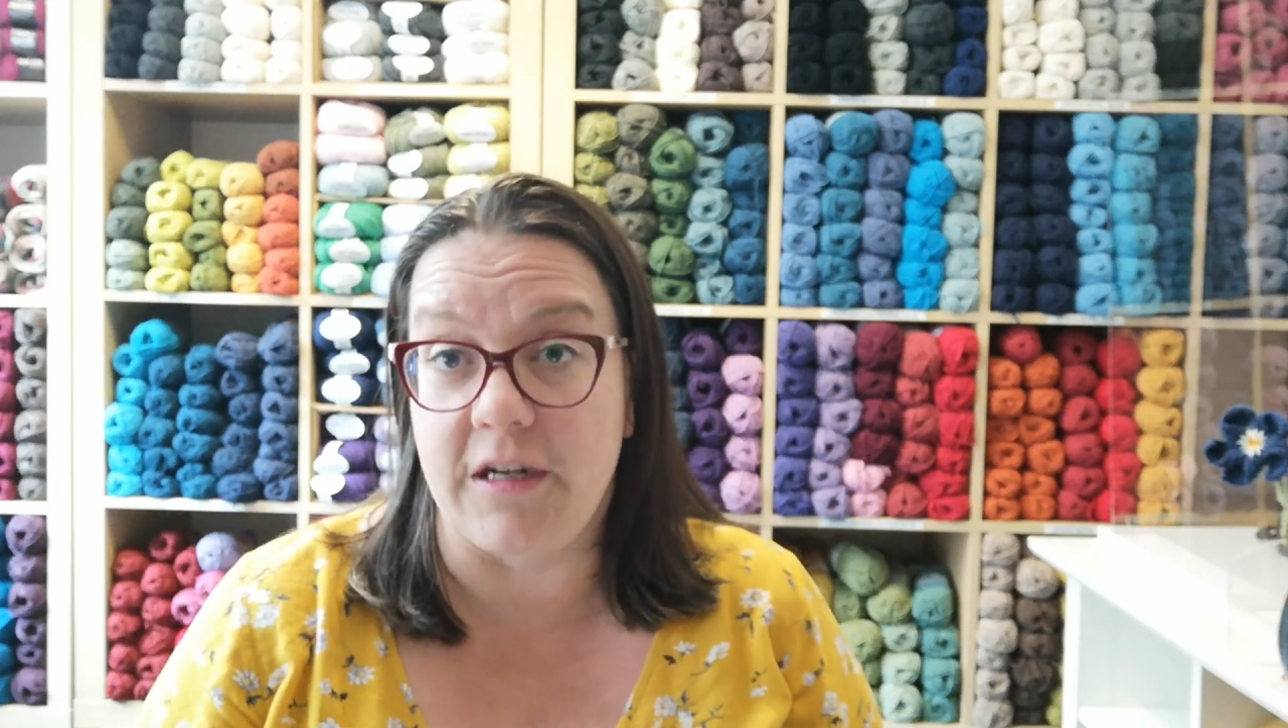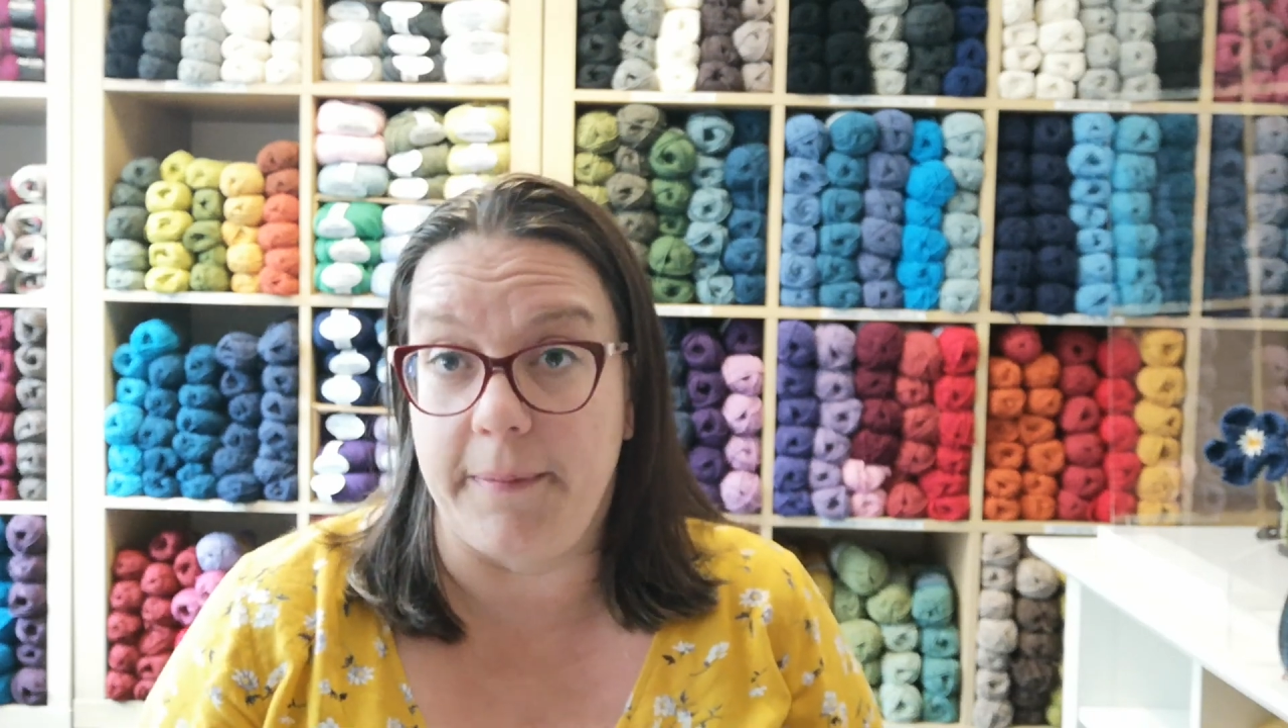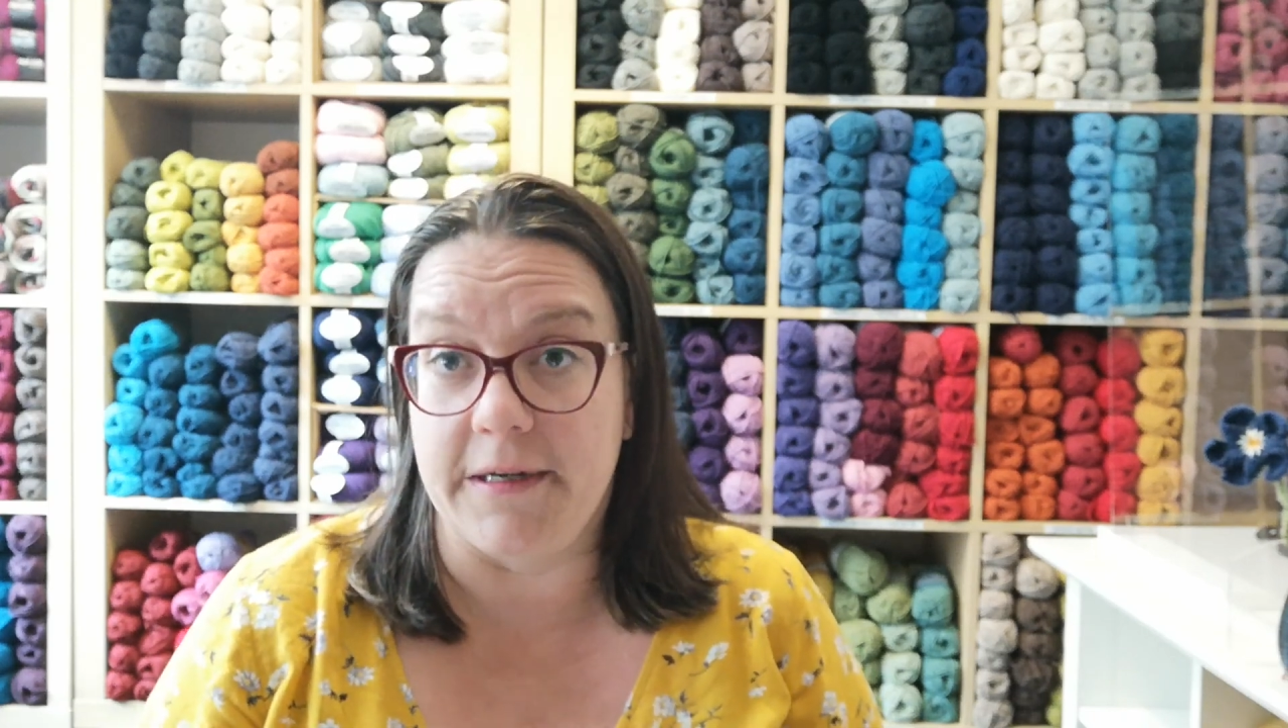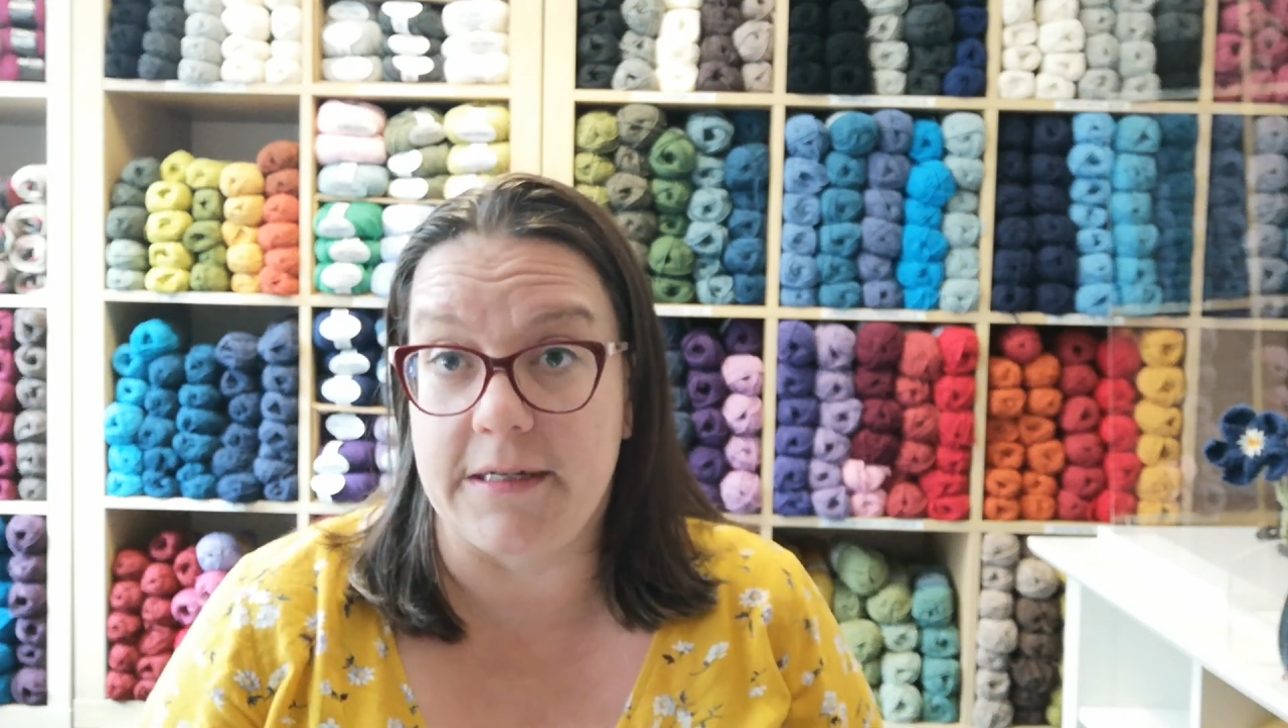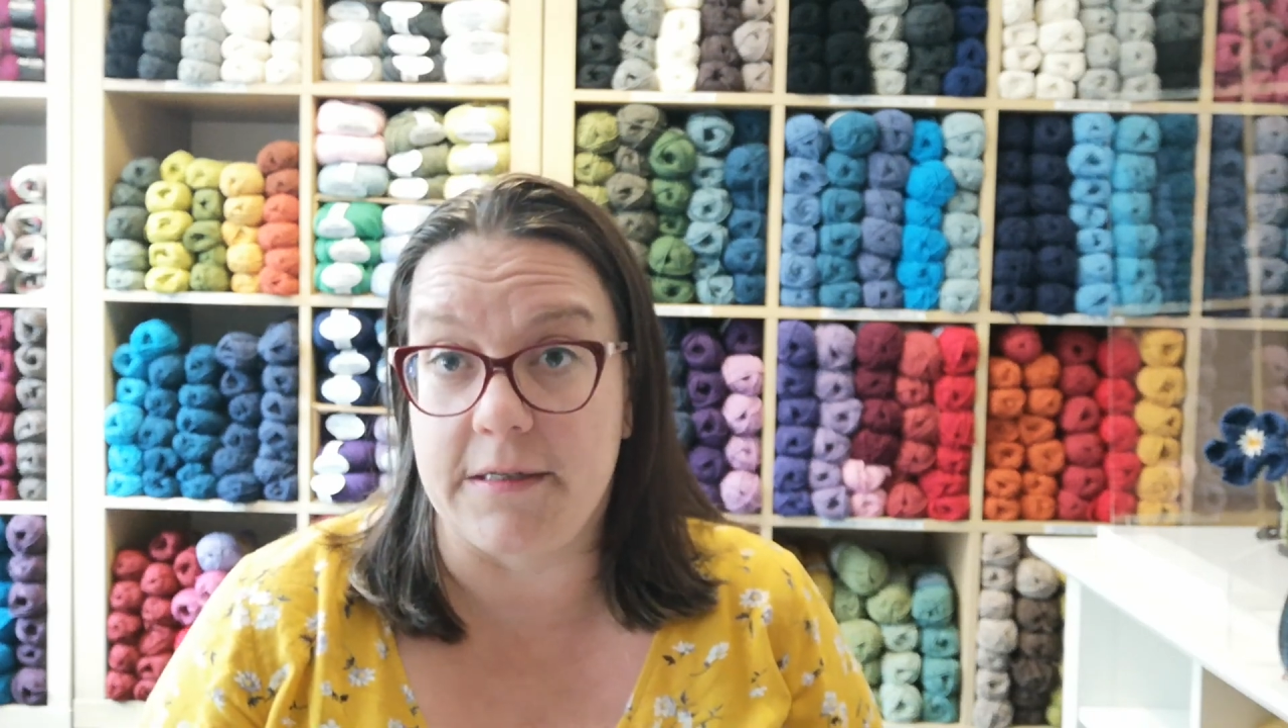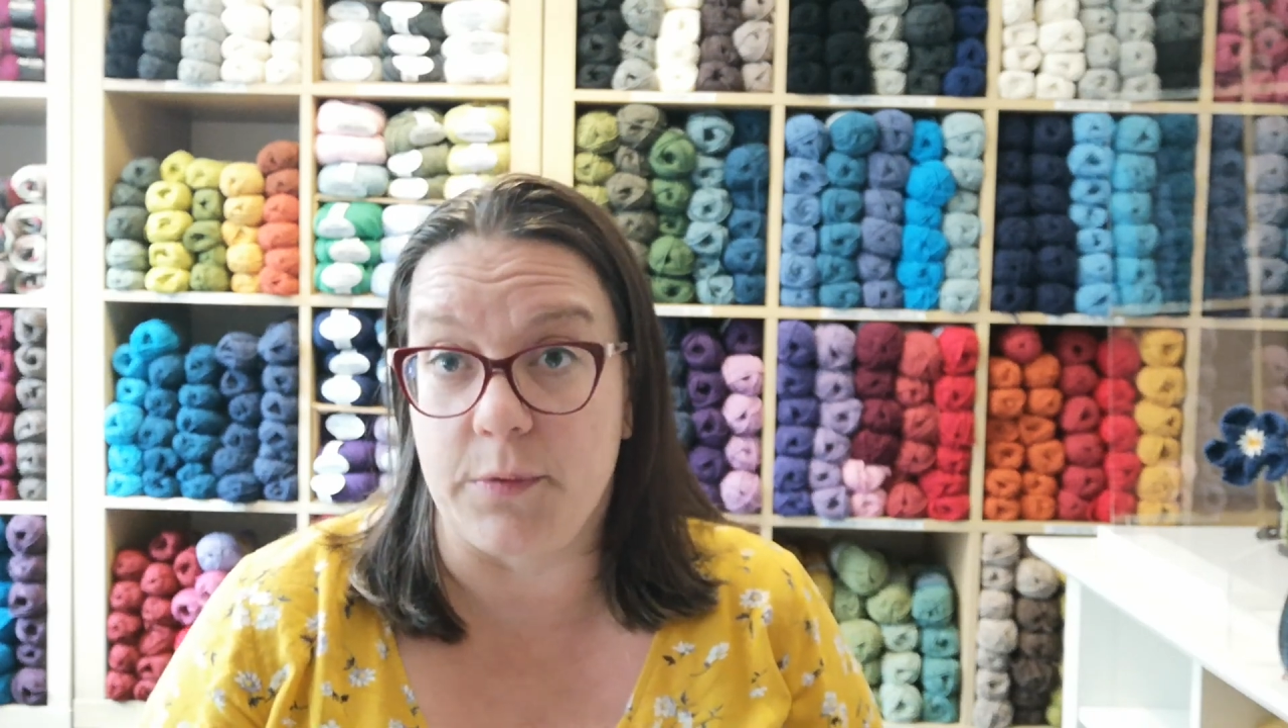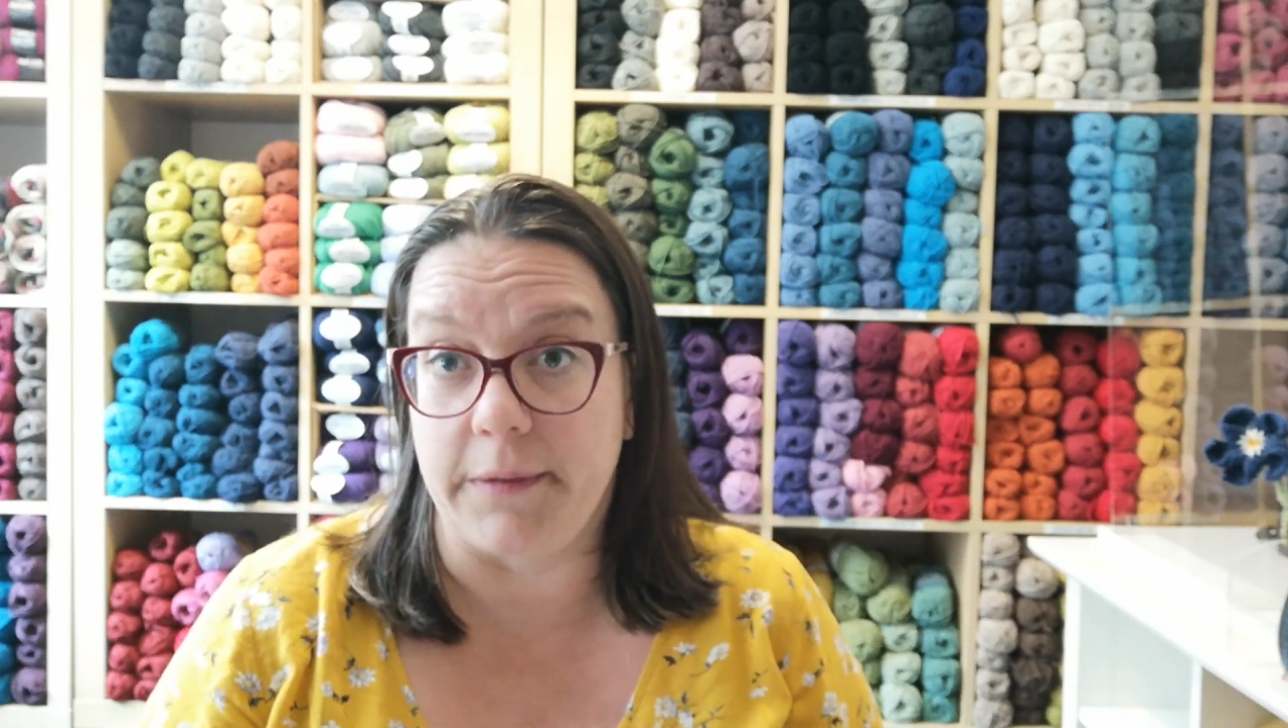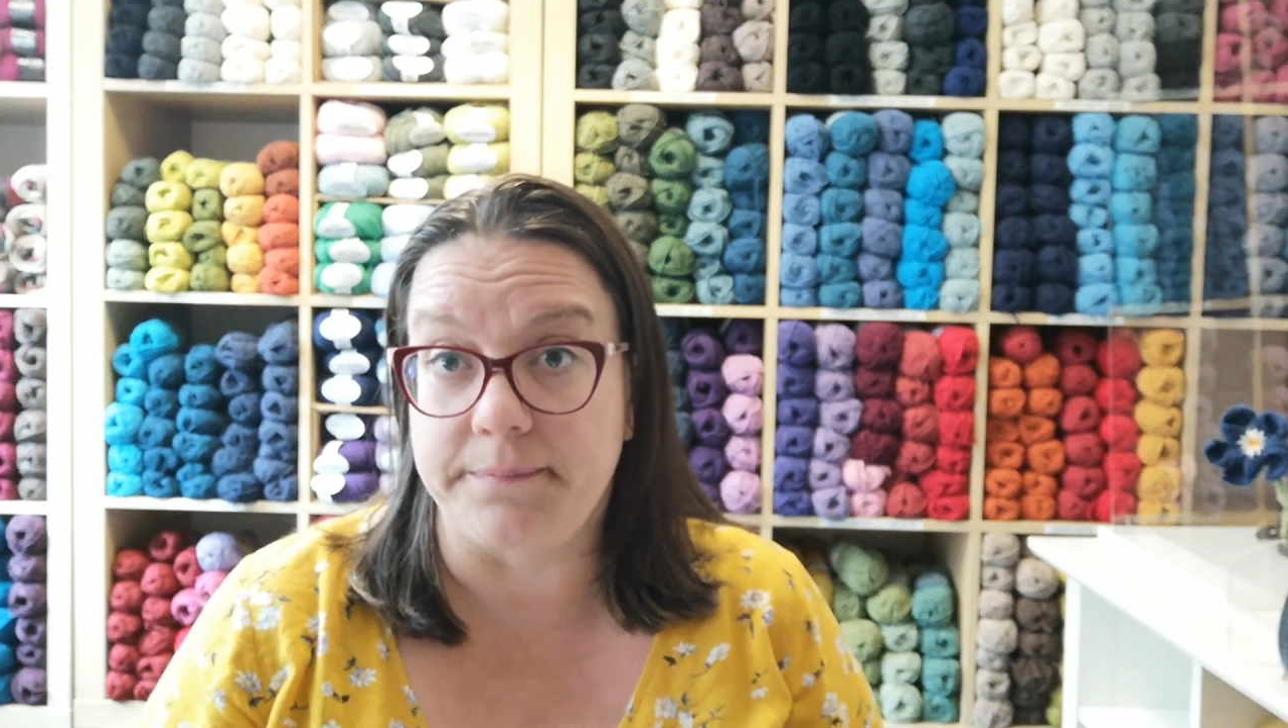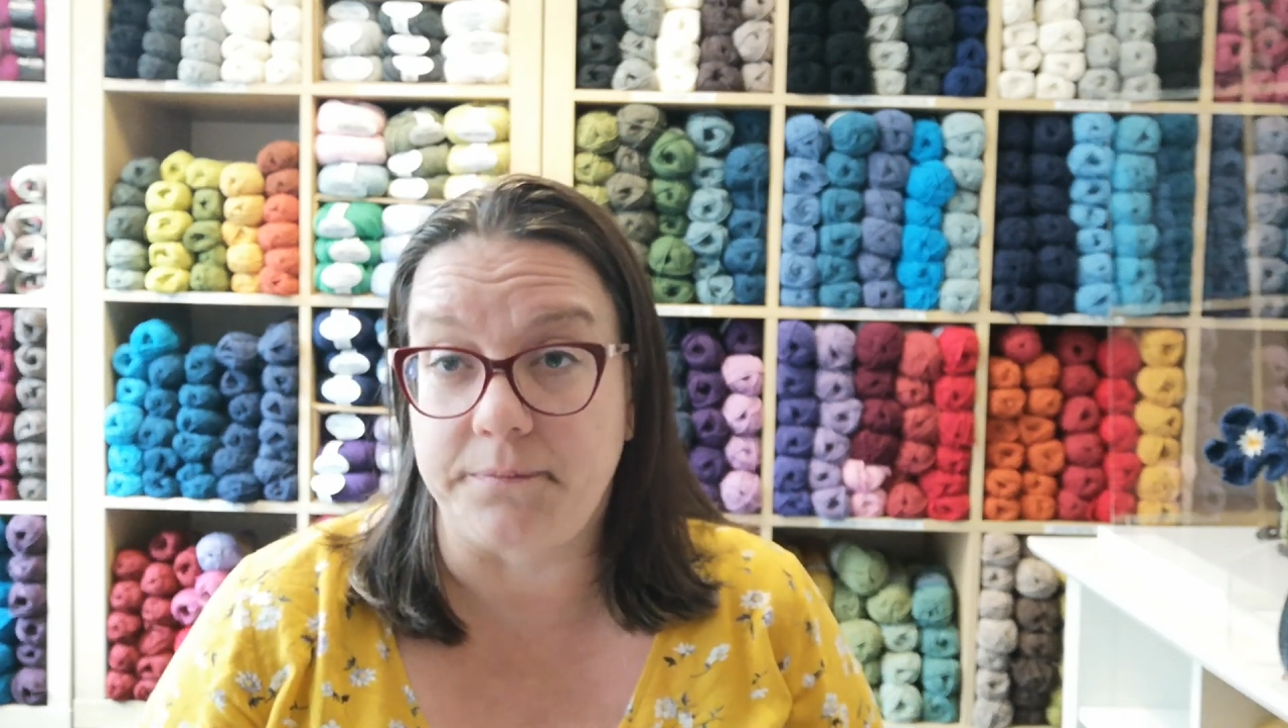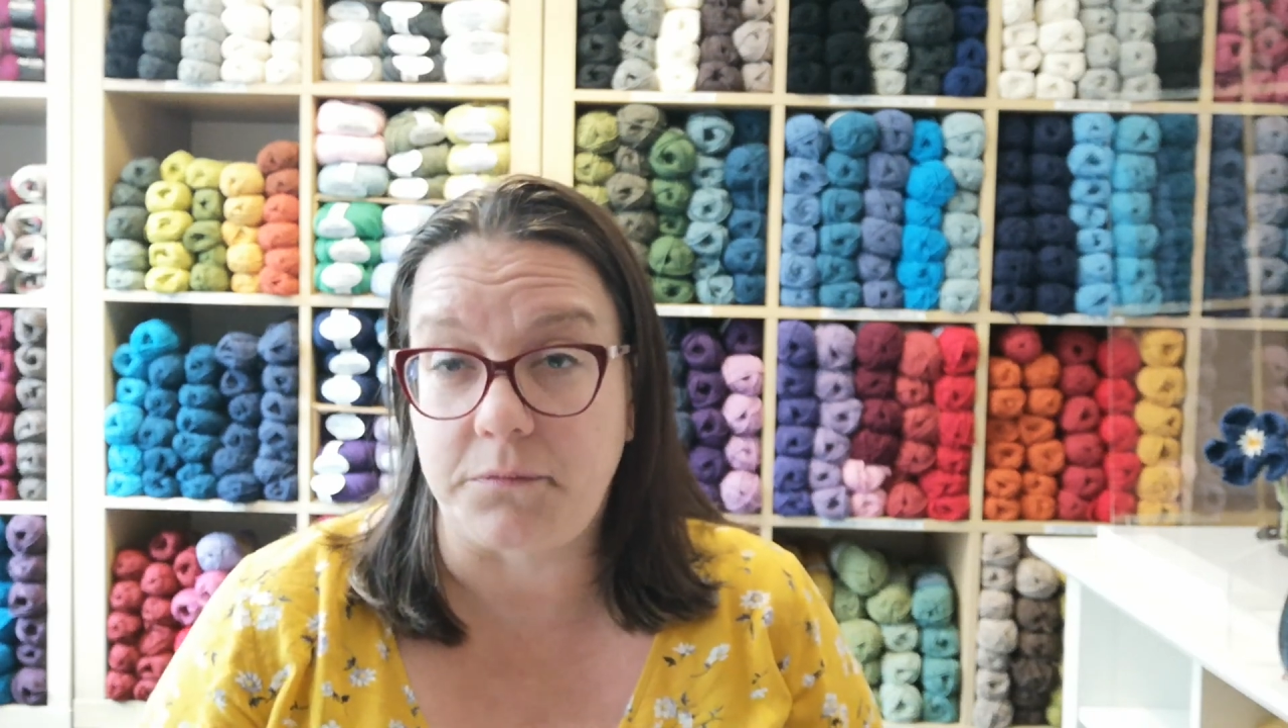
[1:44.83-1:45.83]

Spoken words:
double knit as well.